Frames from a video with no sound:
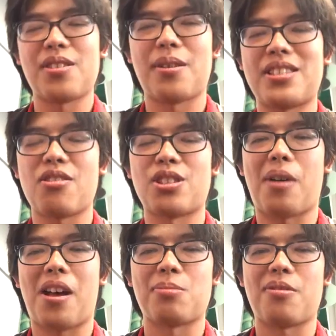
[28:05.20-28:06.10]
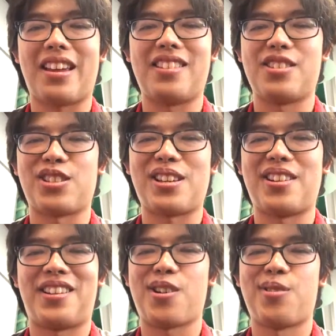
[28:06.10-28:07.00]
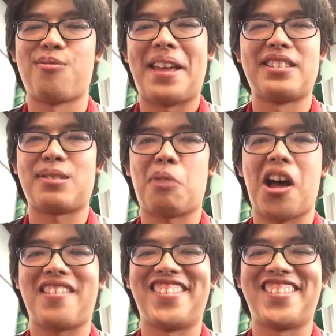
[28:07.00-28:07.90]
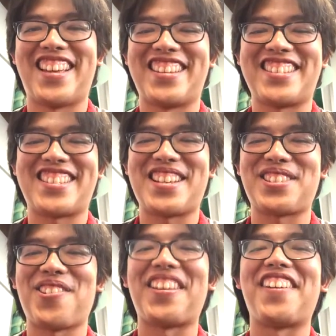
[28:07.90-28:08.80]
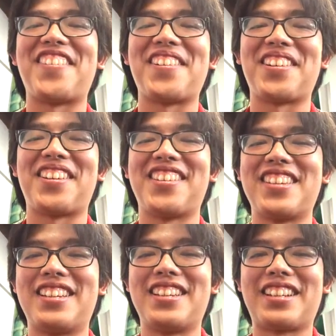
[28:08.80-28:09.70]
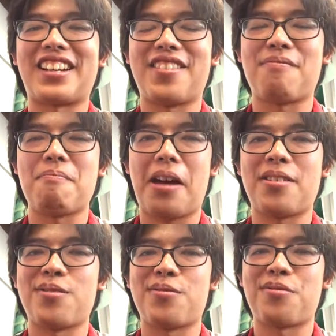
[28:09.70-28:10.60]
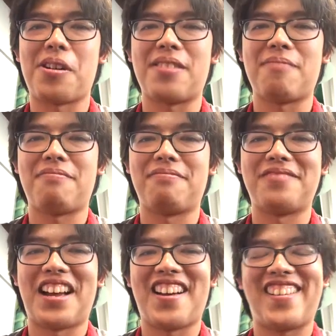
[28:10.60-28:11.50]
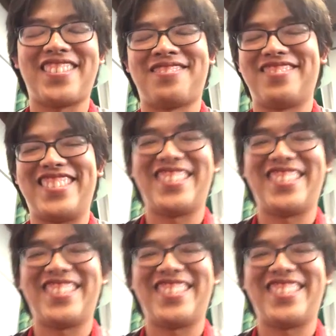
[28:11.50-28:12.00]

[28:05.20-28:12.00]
it's also possible that he just said he heard red spot, and that's all that really kind of mattered for him. I